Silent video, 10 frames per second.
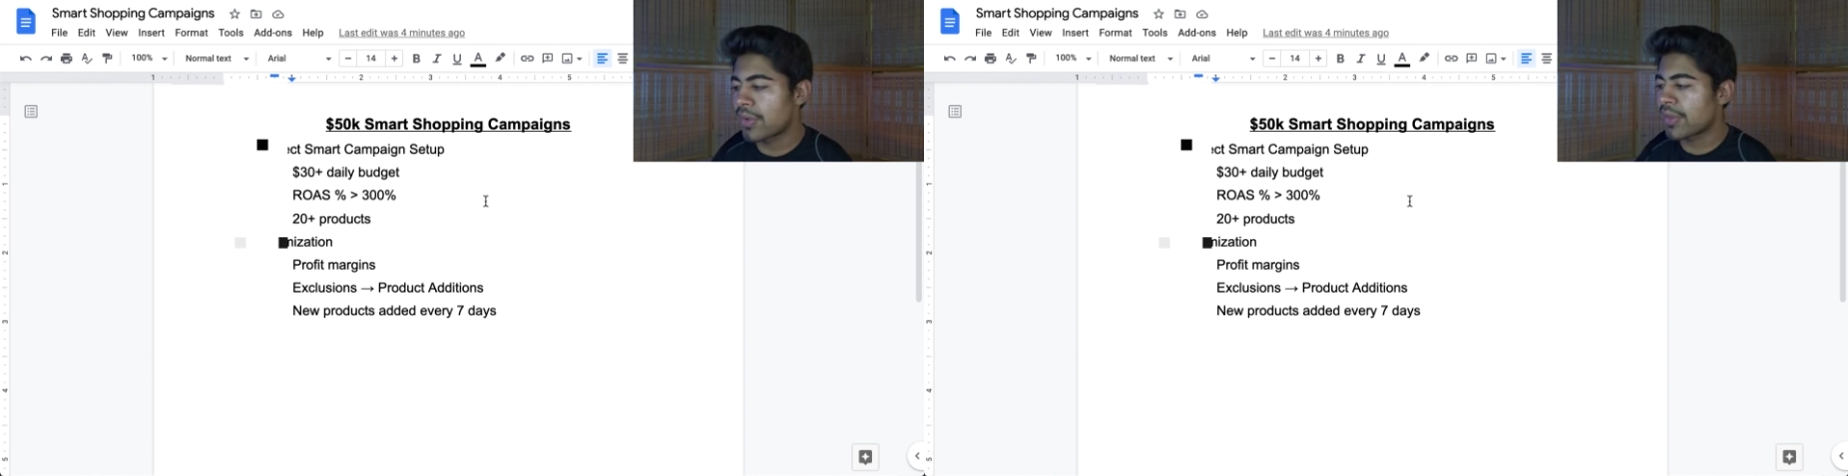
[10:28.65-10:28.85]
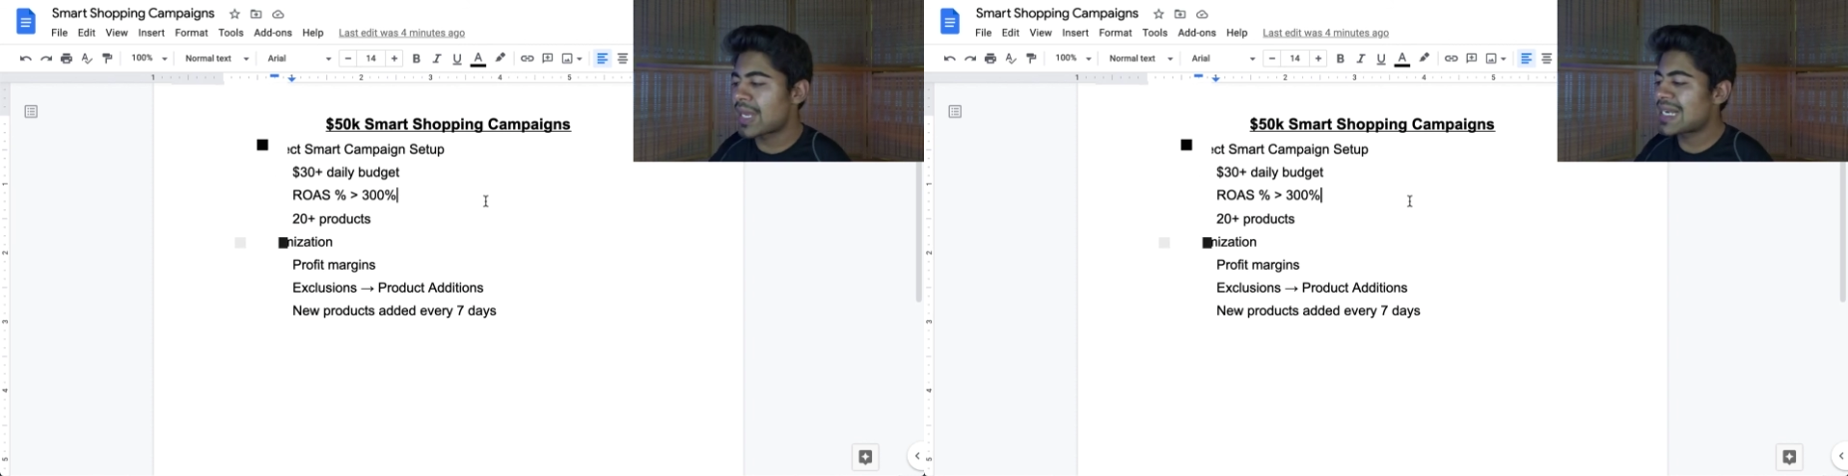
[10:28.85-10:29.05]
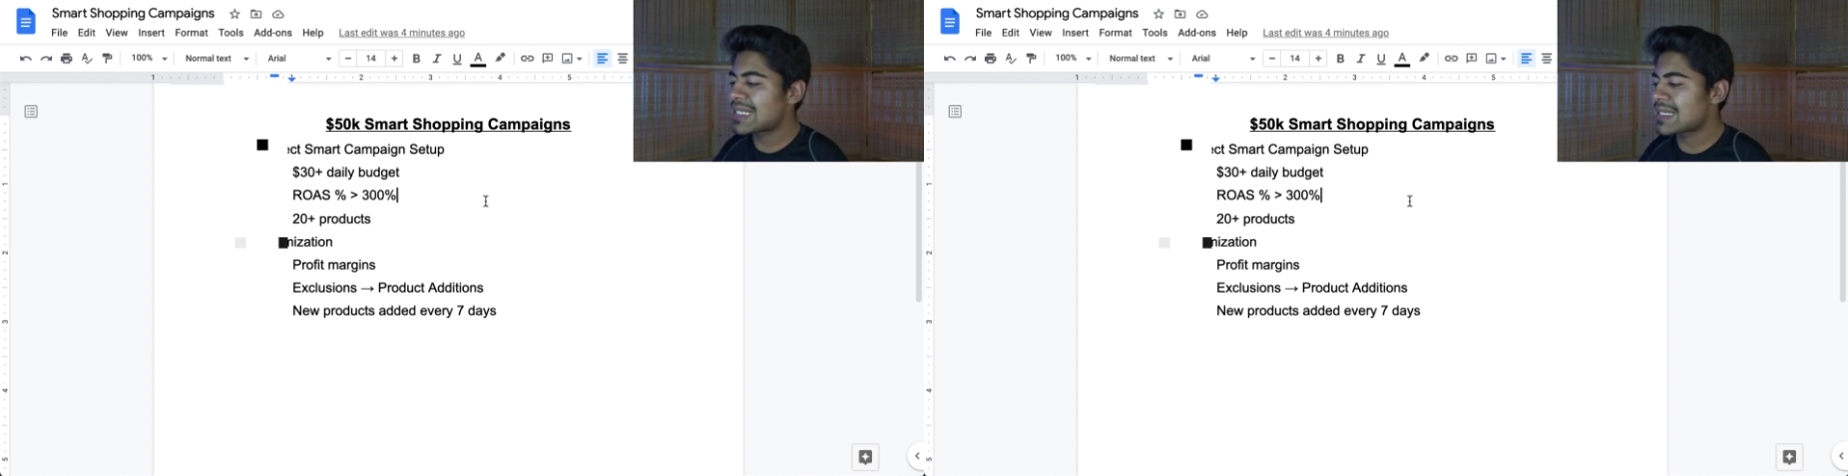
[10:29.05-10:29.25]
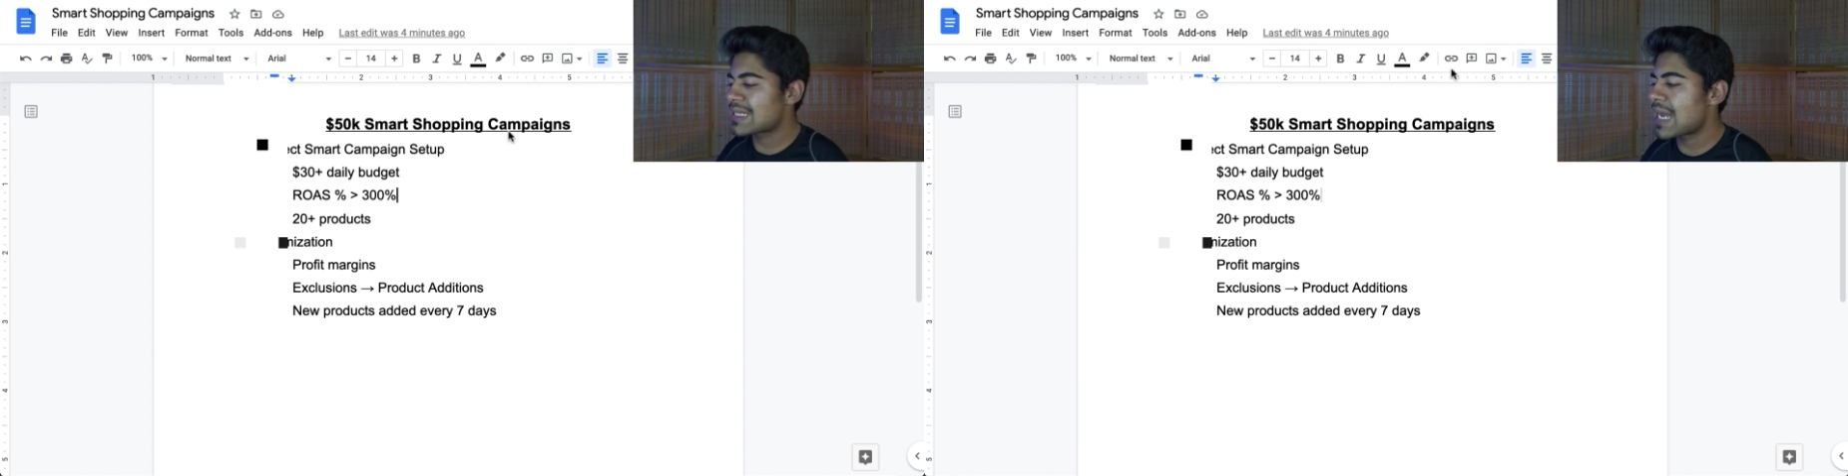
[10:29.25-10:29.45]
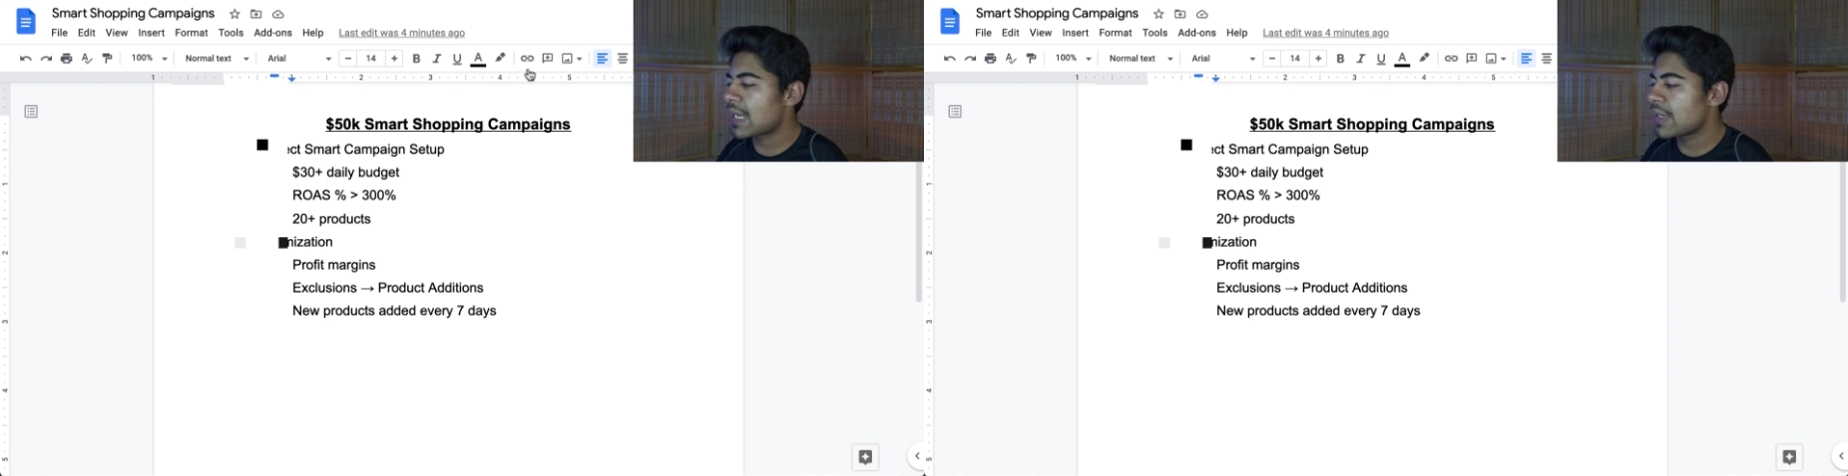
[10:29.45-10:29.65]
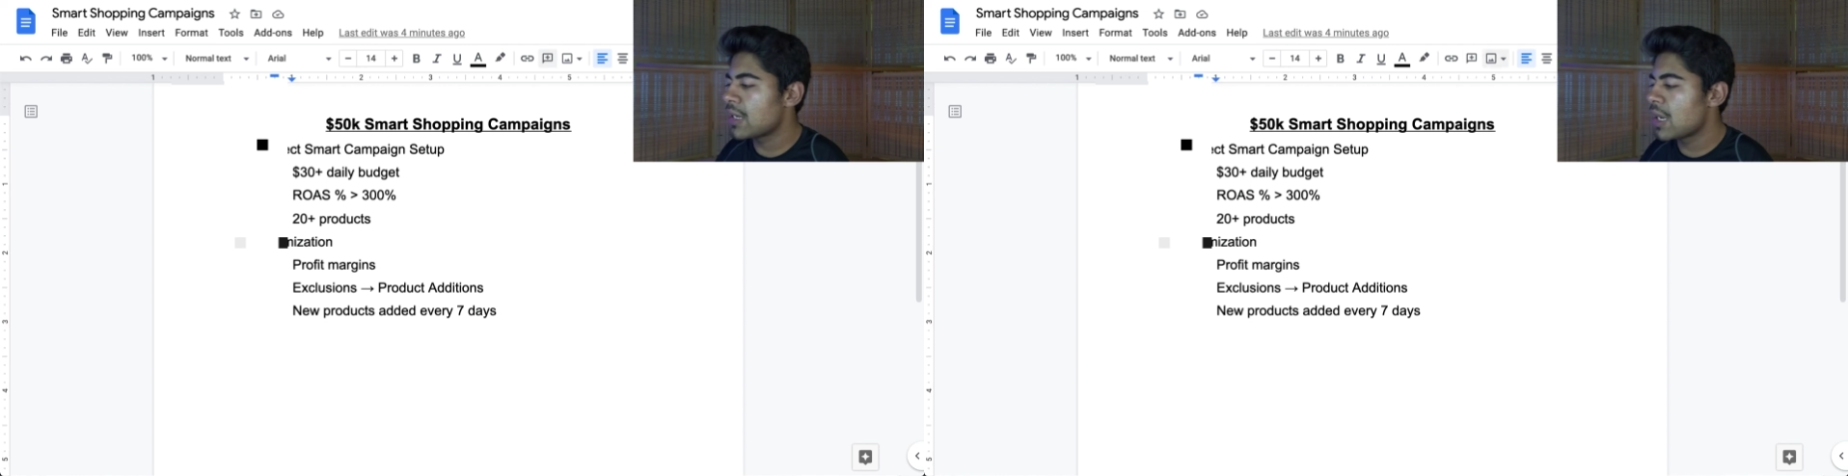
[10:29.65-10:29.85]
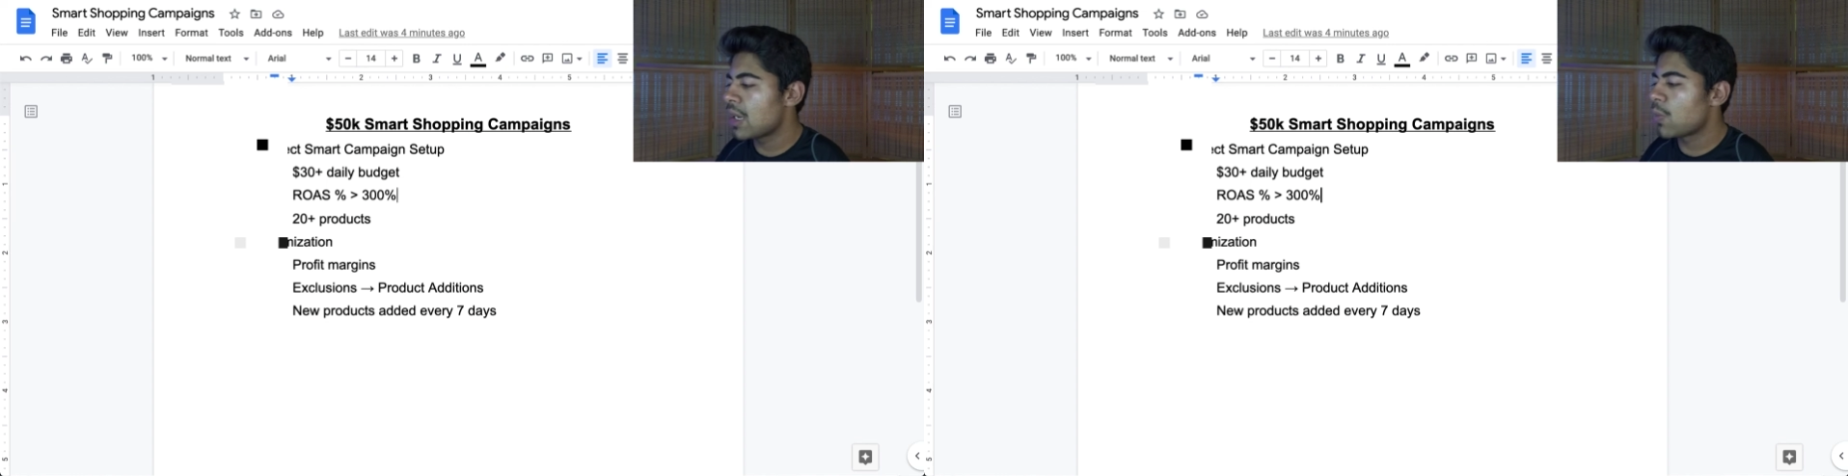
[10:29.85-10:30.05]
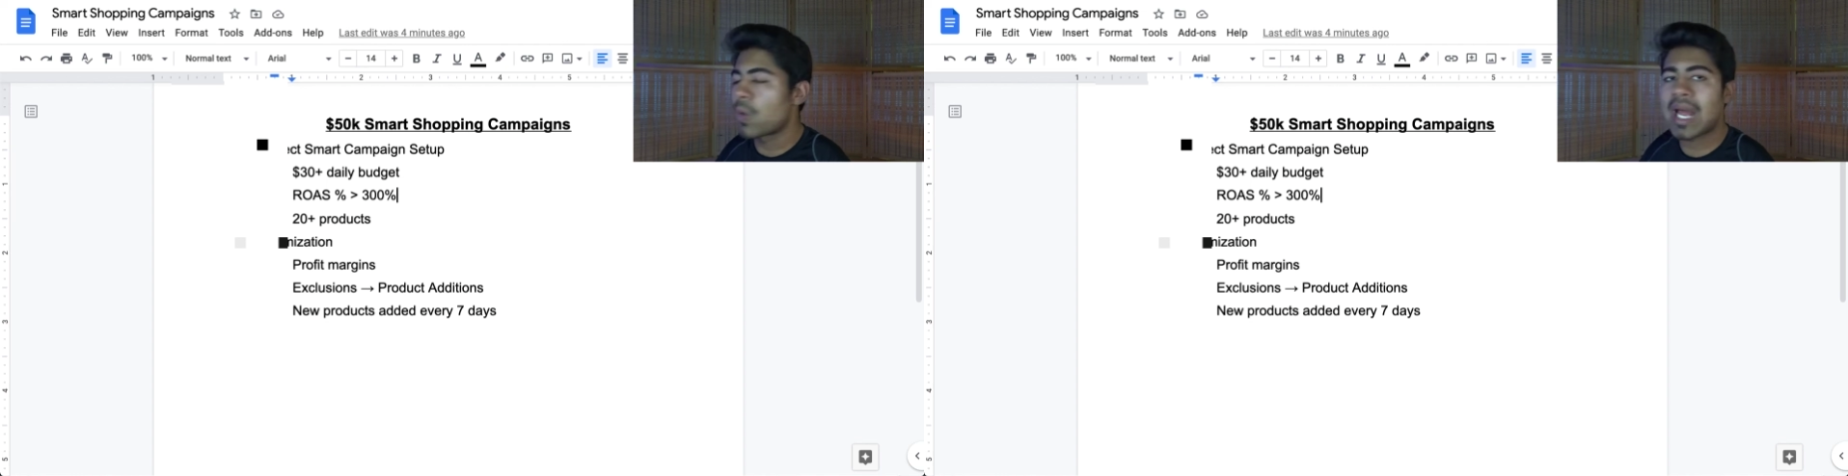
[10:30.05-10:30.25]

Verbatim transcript: And that's exactly what